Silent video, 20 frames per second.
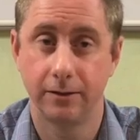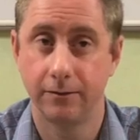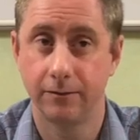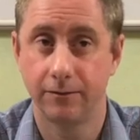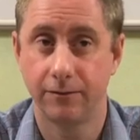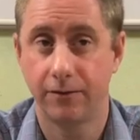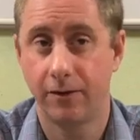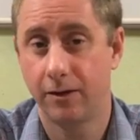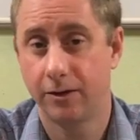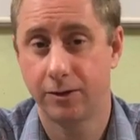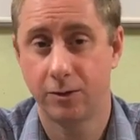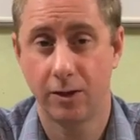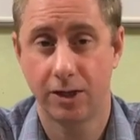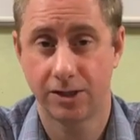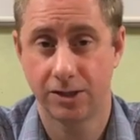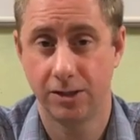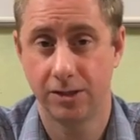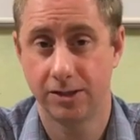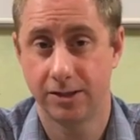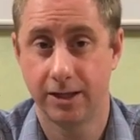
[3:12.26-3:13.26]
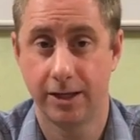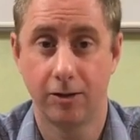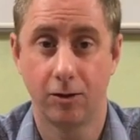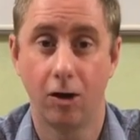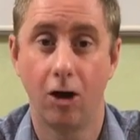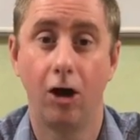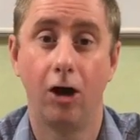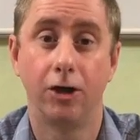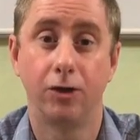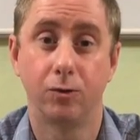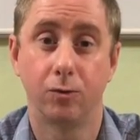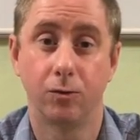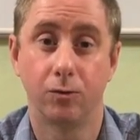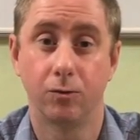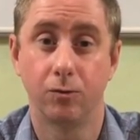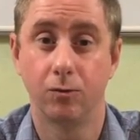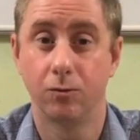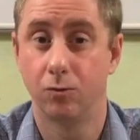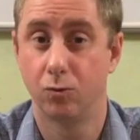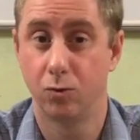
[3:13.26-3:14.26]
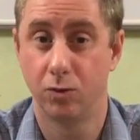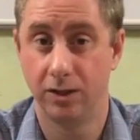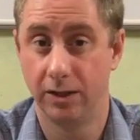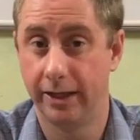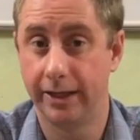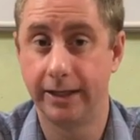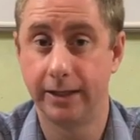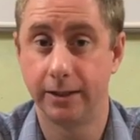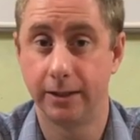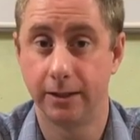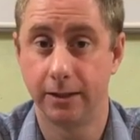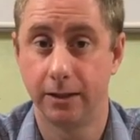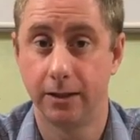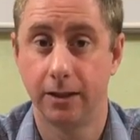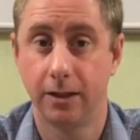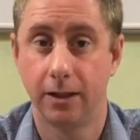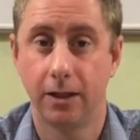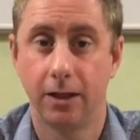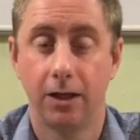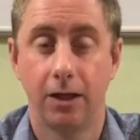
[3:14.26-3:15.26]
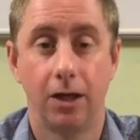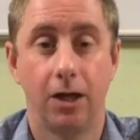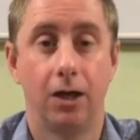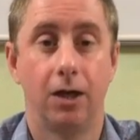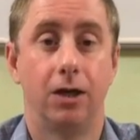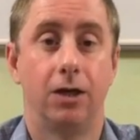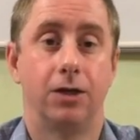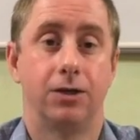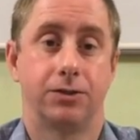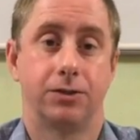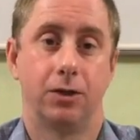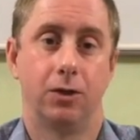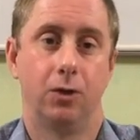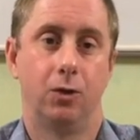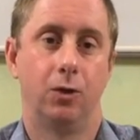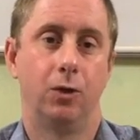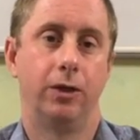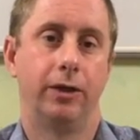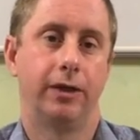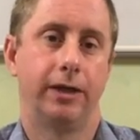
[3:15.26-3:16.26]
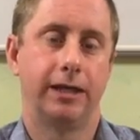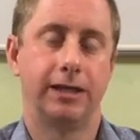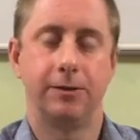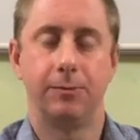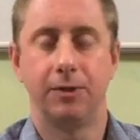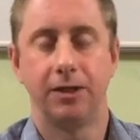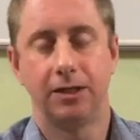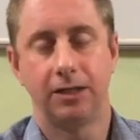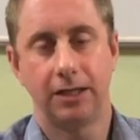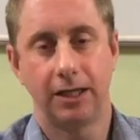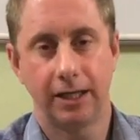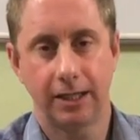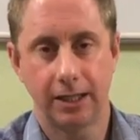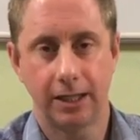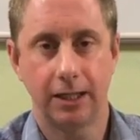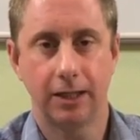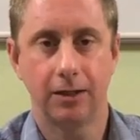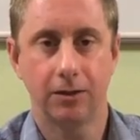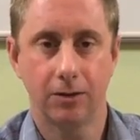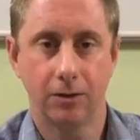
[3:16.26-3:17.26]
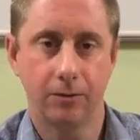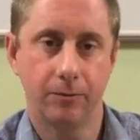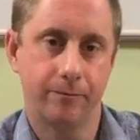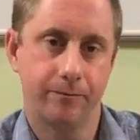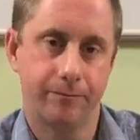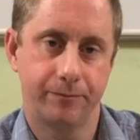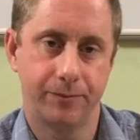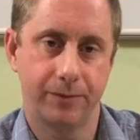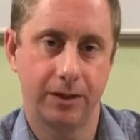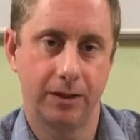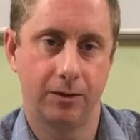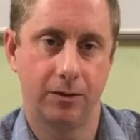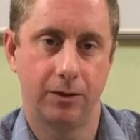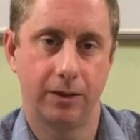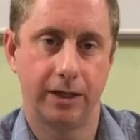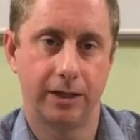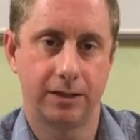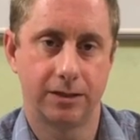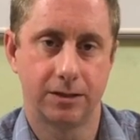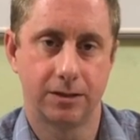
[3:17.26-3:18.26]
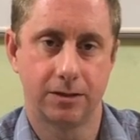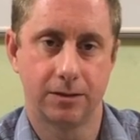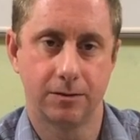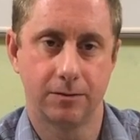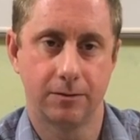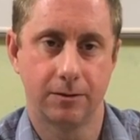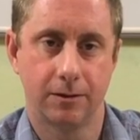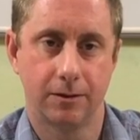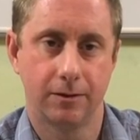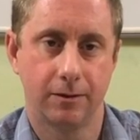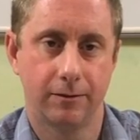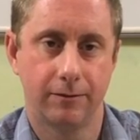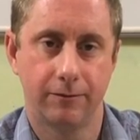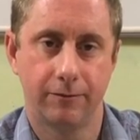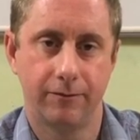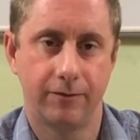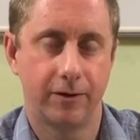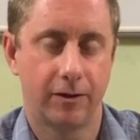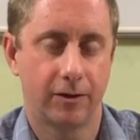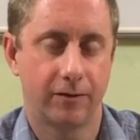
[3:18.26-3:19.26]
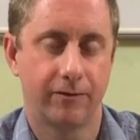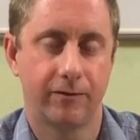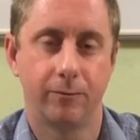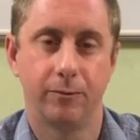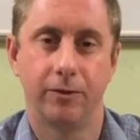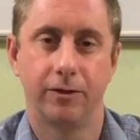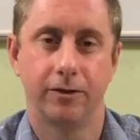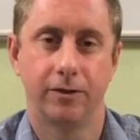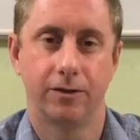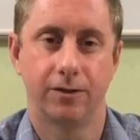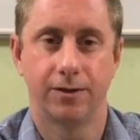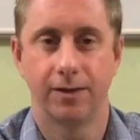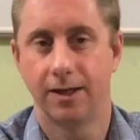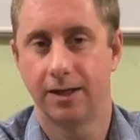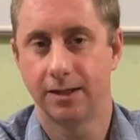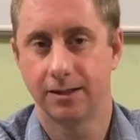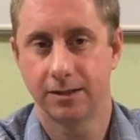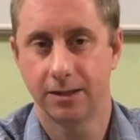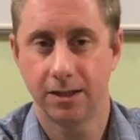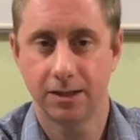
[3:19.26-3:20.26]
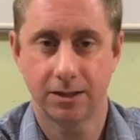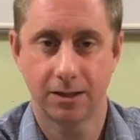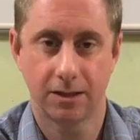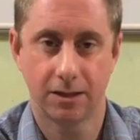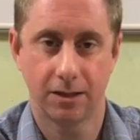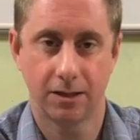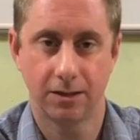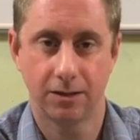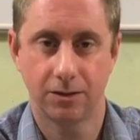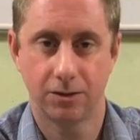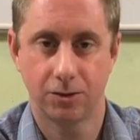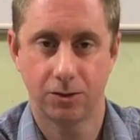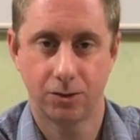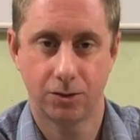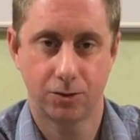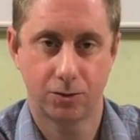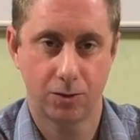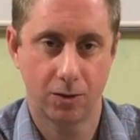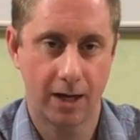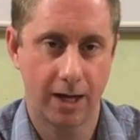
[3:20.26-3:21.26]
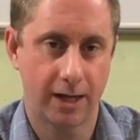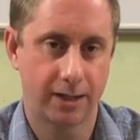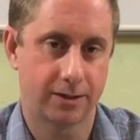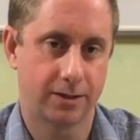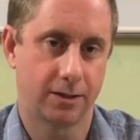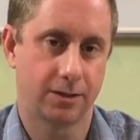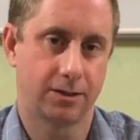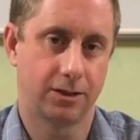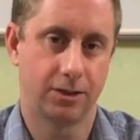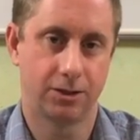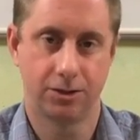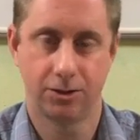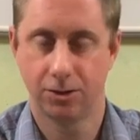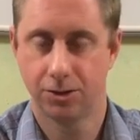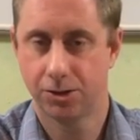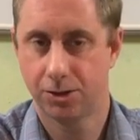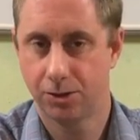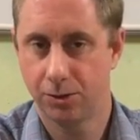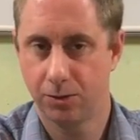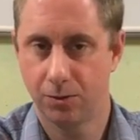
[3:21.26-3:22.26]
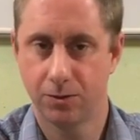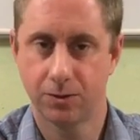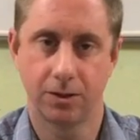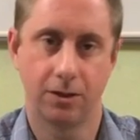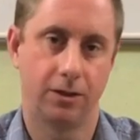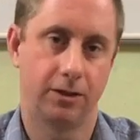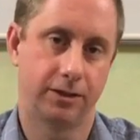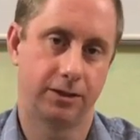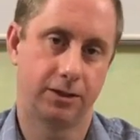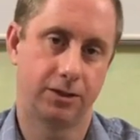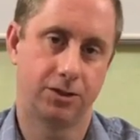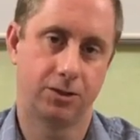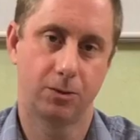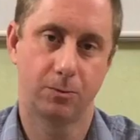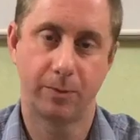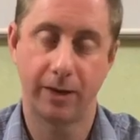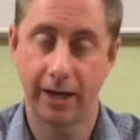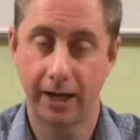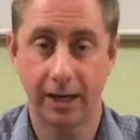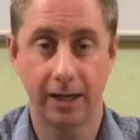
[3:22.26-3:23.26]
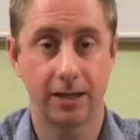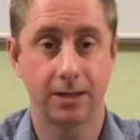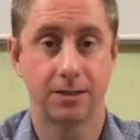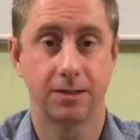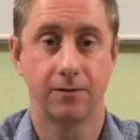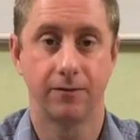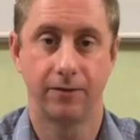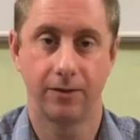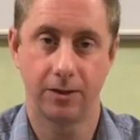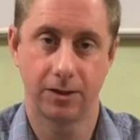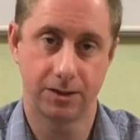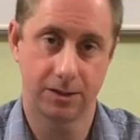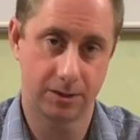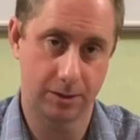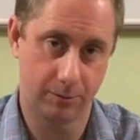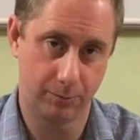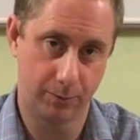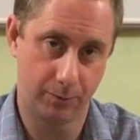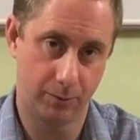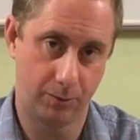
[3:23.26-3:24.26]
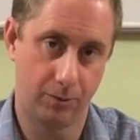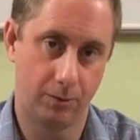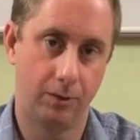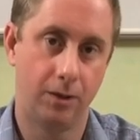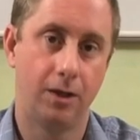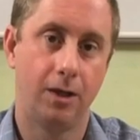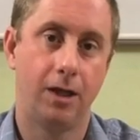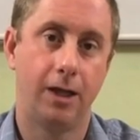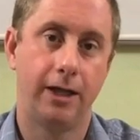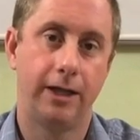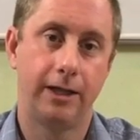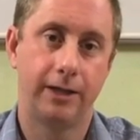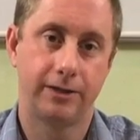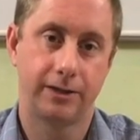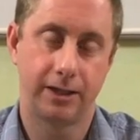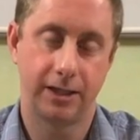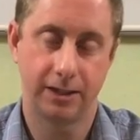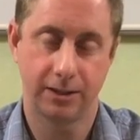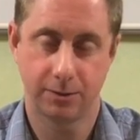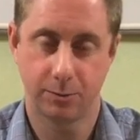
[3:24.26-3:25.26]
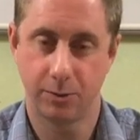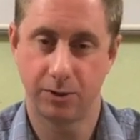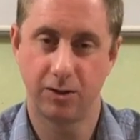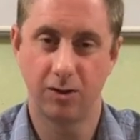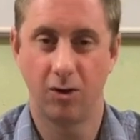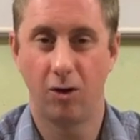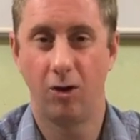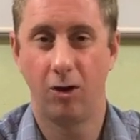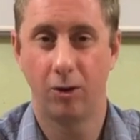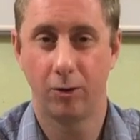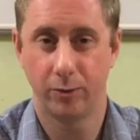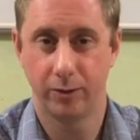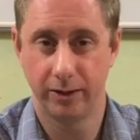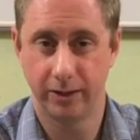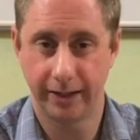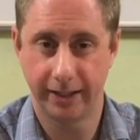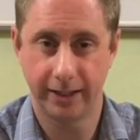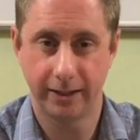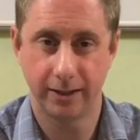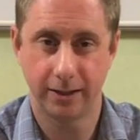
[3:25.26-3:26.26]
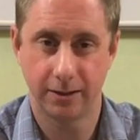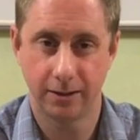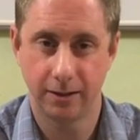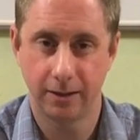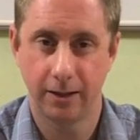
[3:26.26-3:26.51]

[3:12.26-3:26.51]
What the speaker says: following directions that are unrelated. So at the beginning, it's very familiar things. Let's get dressed. Let's get your shoes on, get your pants. Very simple things, but they're all related.